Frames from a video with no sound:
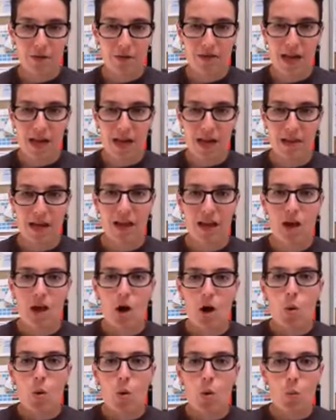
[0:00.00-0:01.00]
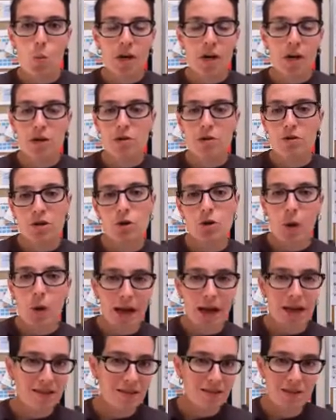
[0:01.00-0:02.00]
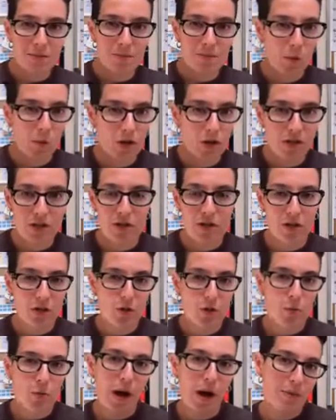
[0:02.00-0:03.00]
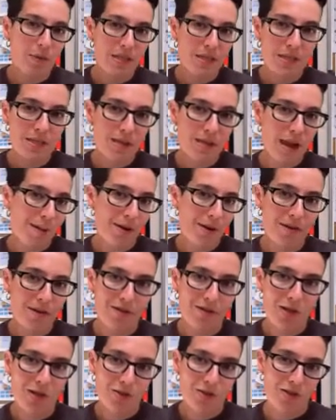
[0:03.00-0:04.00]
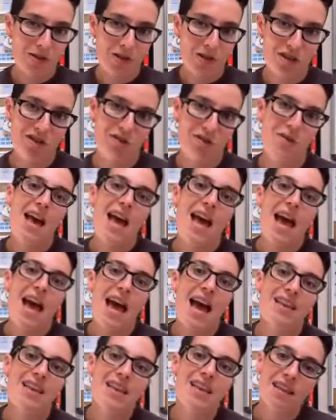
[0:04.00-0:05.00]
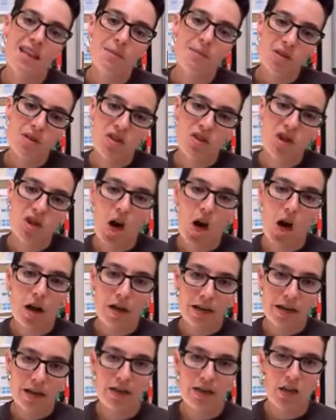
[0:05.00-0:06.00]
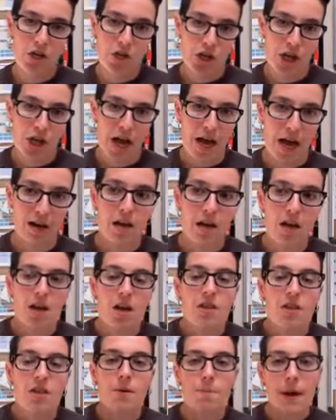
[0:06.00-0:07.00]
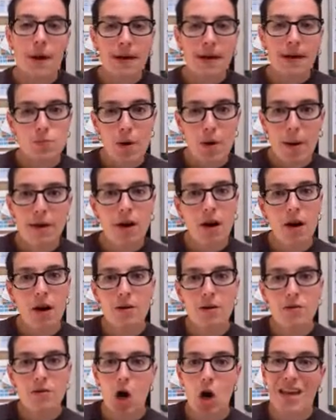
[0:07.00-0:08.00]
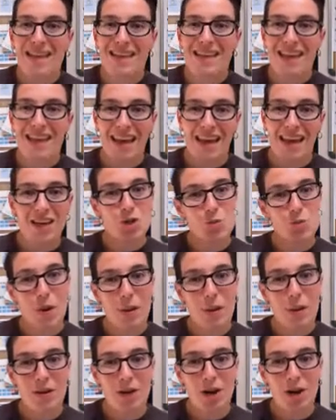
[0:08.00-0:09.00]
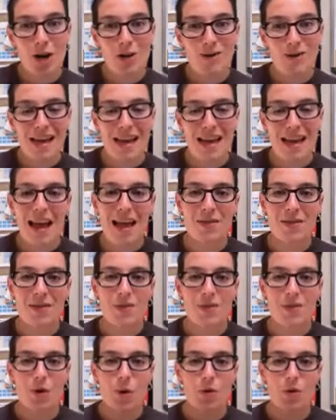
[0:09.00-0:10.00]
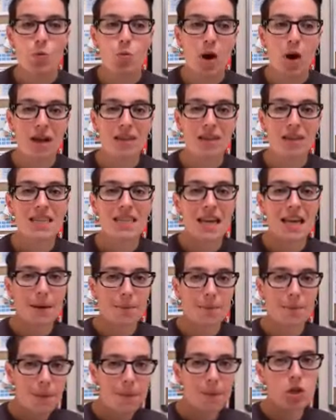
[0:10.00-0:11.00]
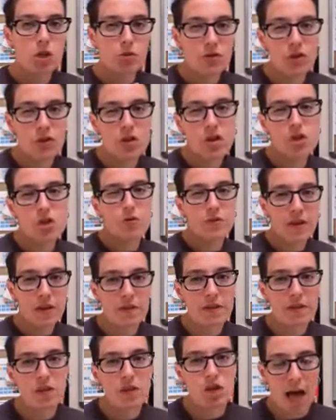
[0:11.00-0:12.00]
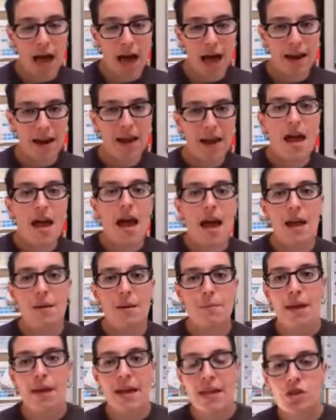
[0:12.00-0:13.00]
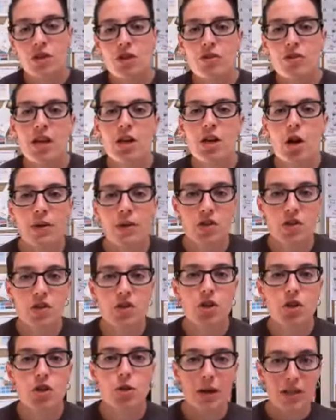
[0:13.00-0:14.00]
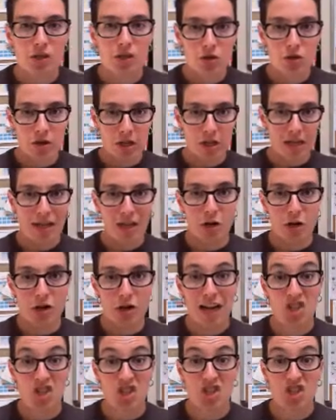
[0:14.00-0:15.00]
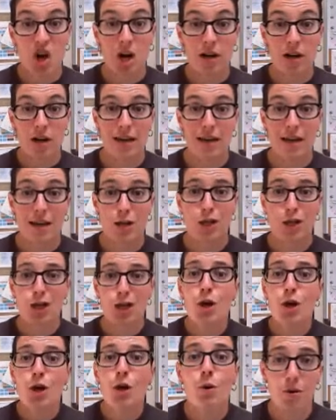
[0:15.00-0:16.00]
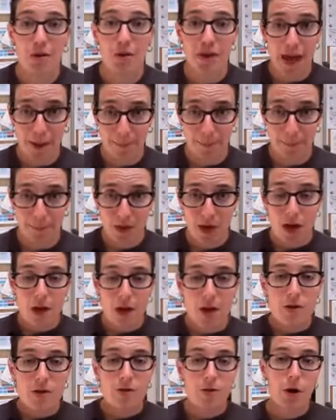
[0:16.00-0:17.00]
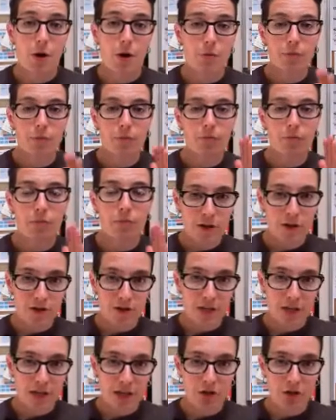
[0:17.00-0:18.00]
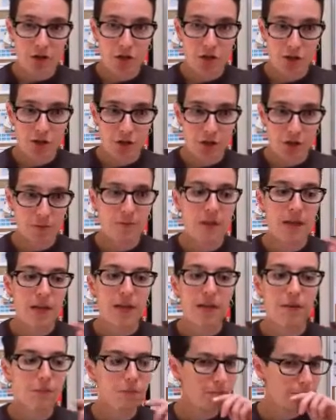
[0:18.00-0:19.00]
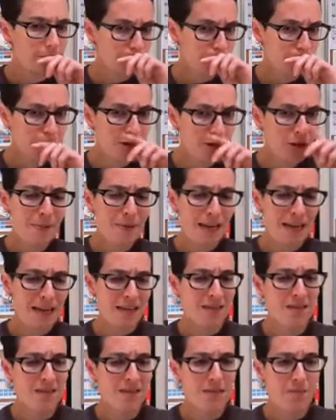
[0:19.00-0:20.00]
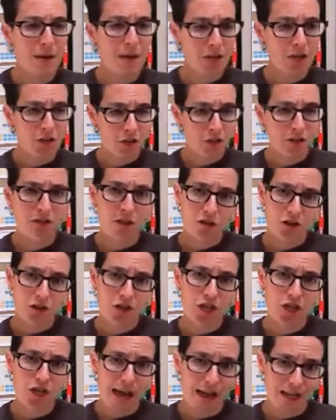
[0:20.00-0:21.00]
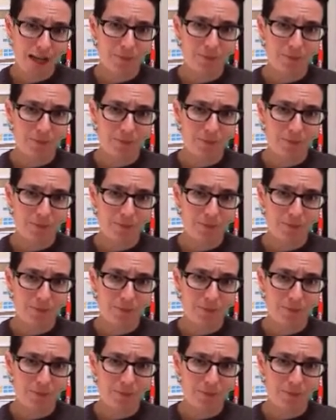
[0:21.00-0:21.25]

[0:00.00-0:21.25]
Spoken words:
say like, what do you do? Why is this important to you? Why was this topic of interest to you? And get them to start talking in the chat. The best webinars are engaged webinars. And so you want to get people used to using the chat and making sure they know it's a two-way street, that you're not just talking to them. So first thing you should do, excuse me, is make sure that they're chatting,